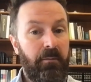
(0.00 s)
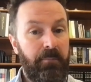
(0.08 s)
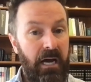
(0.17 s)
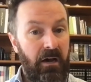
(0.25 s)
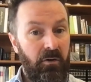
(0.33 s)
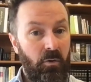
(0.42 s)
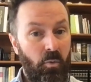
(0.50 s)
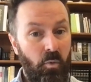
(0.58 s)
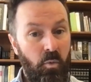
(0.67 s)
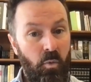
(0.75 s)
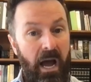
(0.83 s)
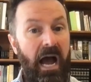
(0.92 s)
about
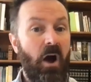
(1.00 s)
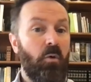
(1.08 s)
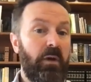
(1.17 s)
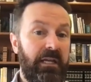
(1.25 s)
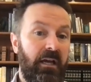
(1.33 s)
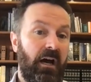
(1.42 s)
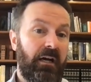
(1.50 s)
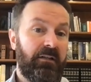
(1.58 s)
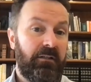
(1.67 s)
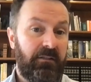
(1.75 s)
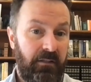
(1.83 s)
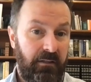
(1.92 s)
how we got
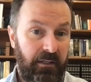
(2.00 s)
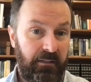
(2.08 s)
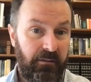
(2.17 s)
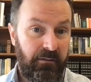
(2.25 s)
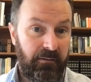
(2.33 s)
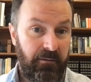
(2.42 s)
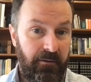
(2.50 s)
to this.